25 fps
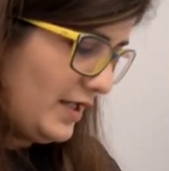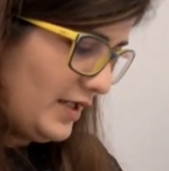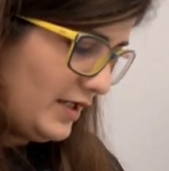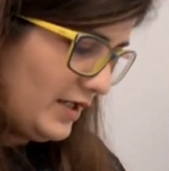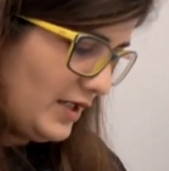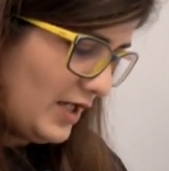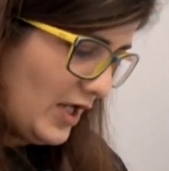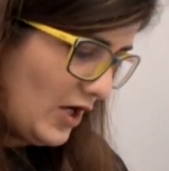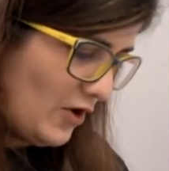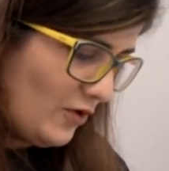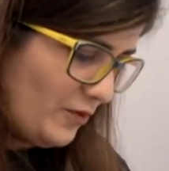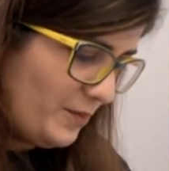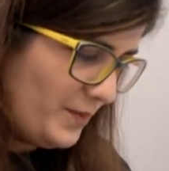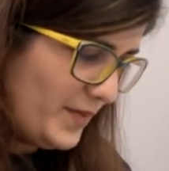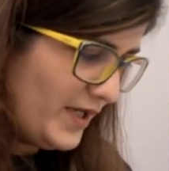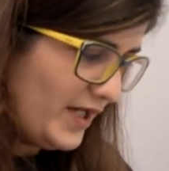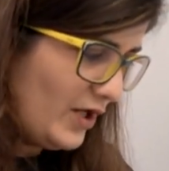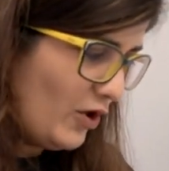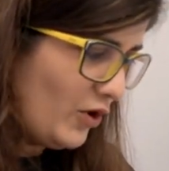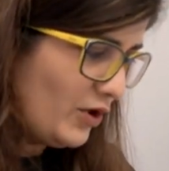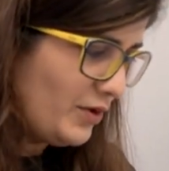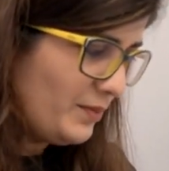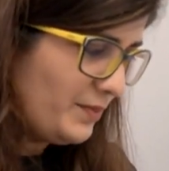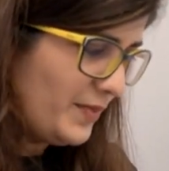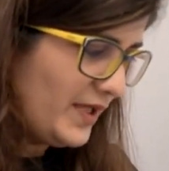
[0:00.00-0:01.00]
Now
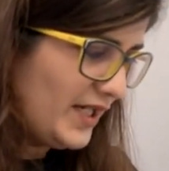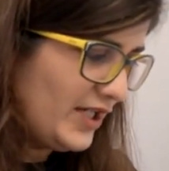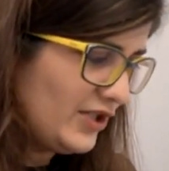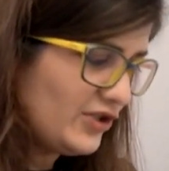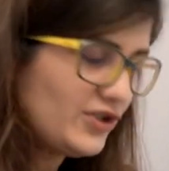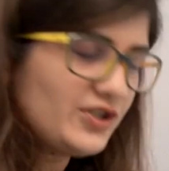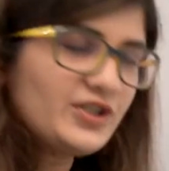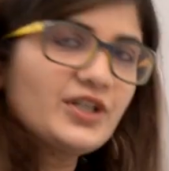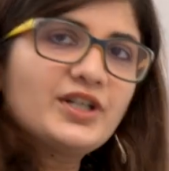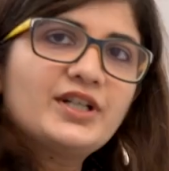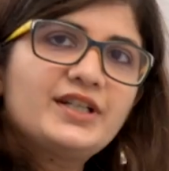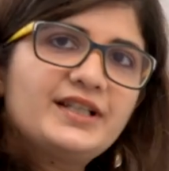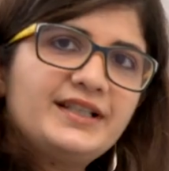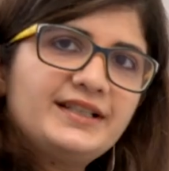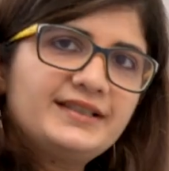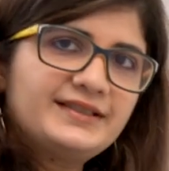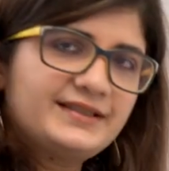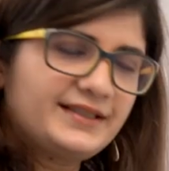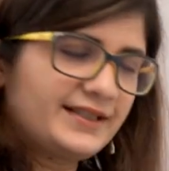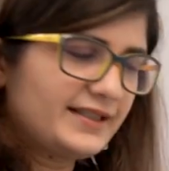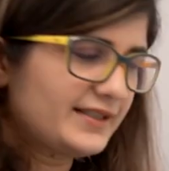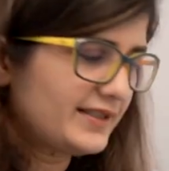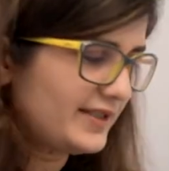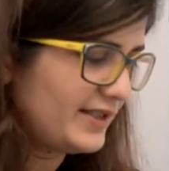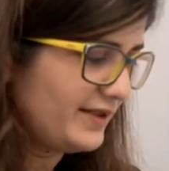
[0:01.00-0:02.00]
on page
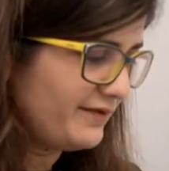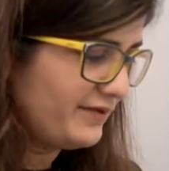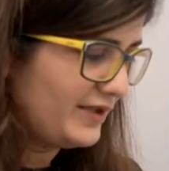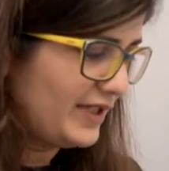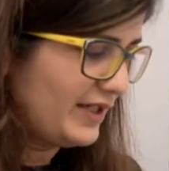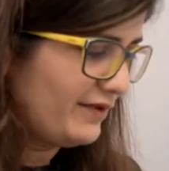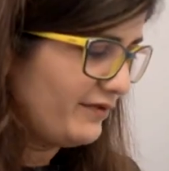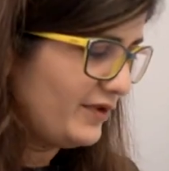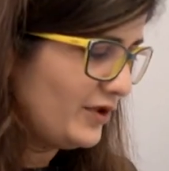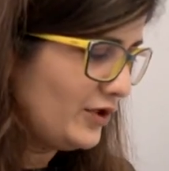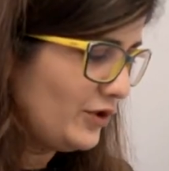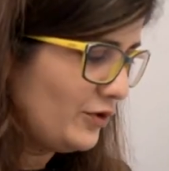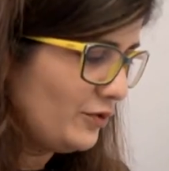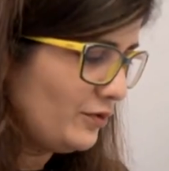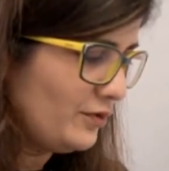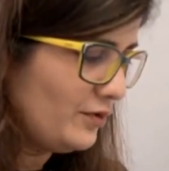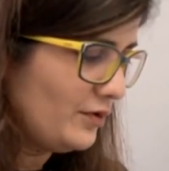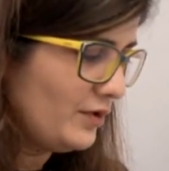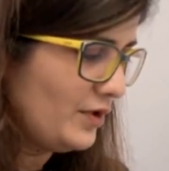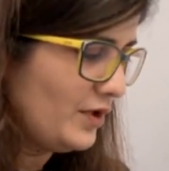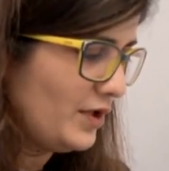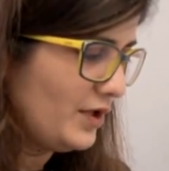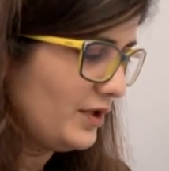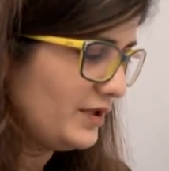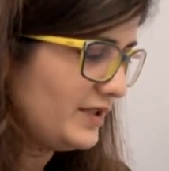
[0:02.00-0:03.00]
36, they've given you
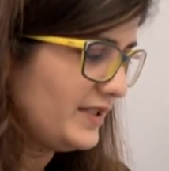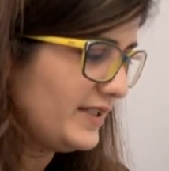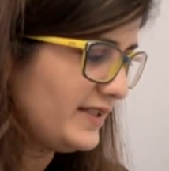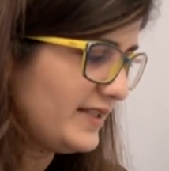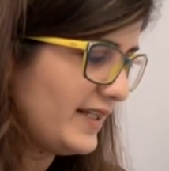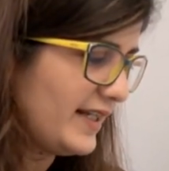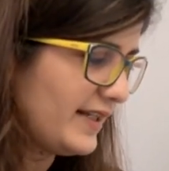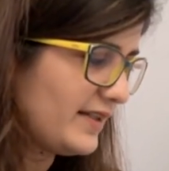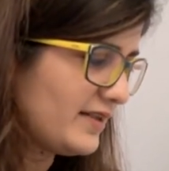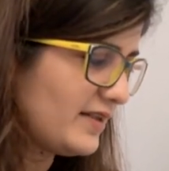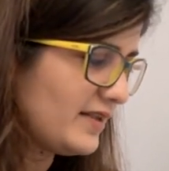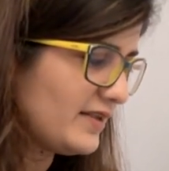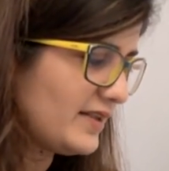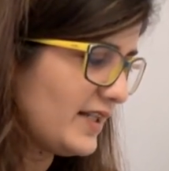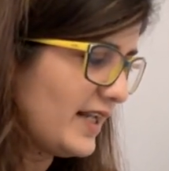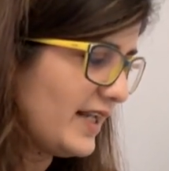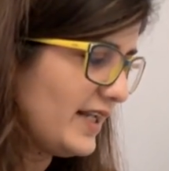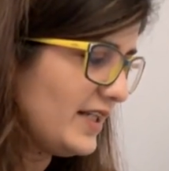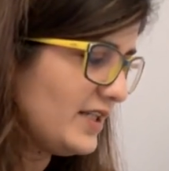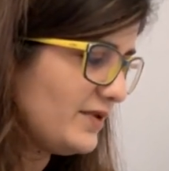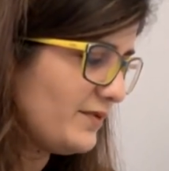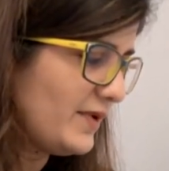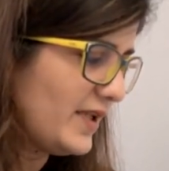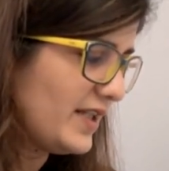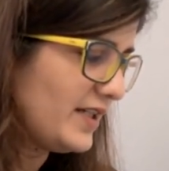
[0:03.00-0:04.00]
this
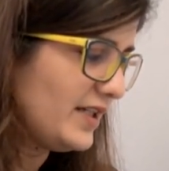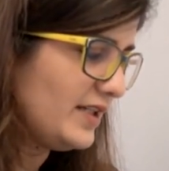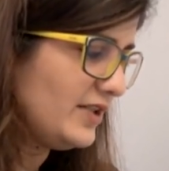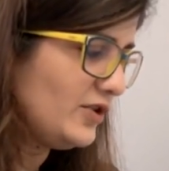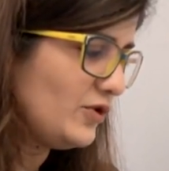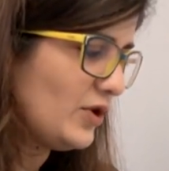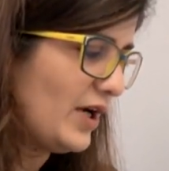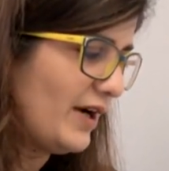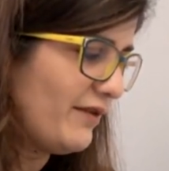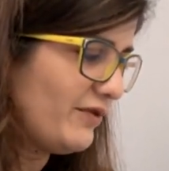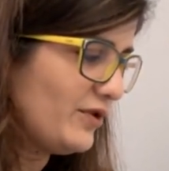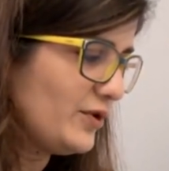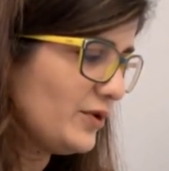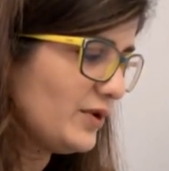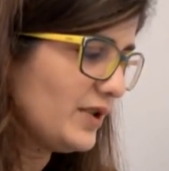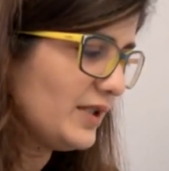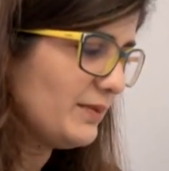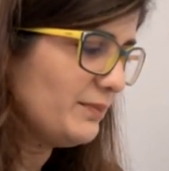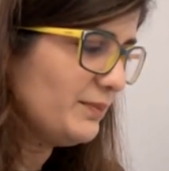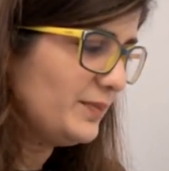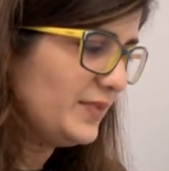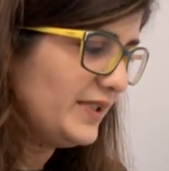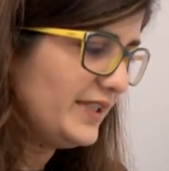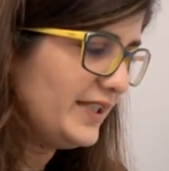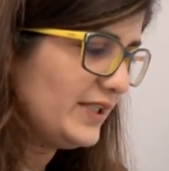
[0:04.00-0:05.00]
exercise wherein you have to
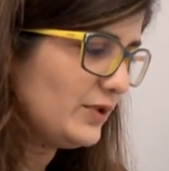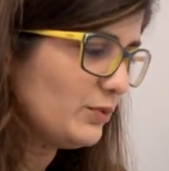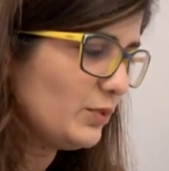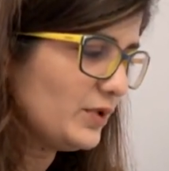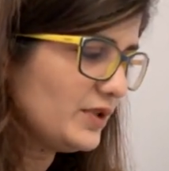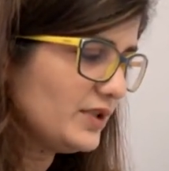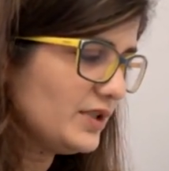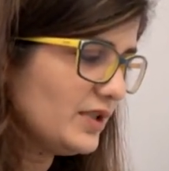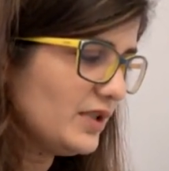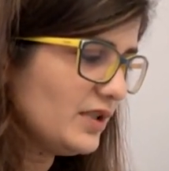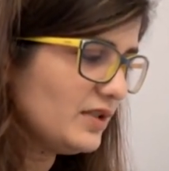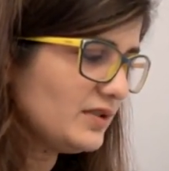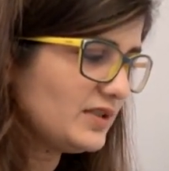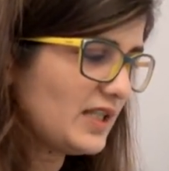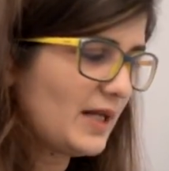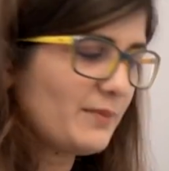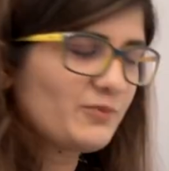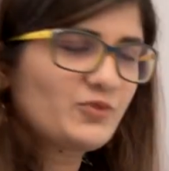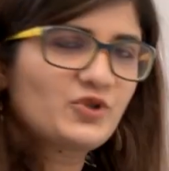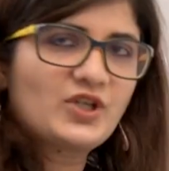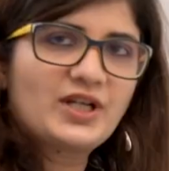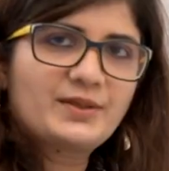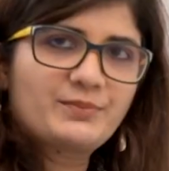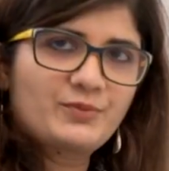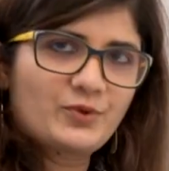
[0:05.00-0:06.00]
complete with the
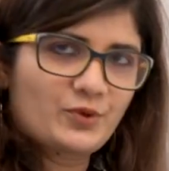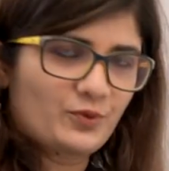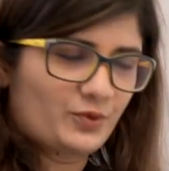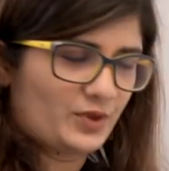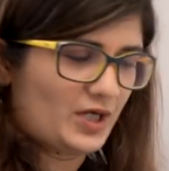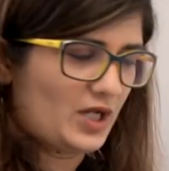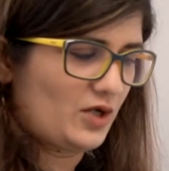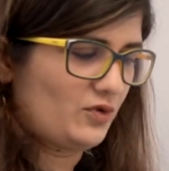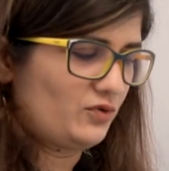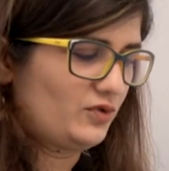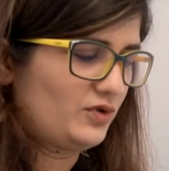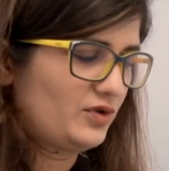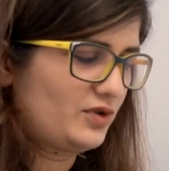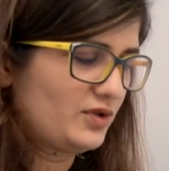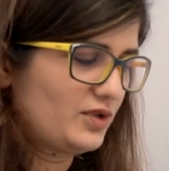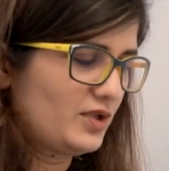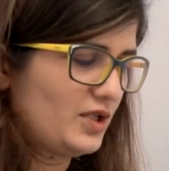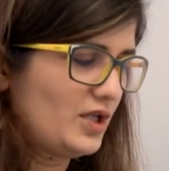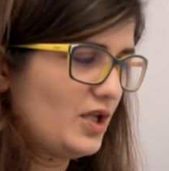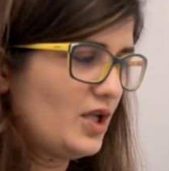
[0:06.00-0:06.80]
subject pronouns.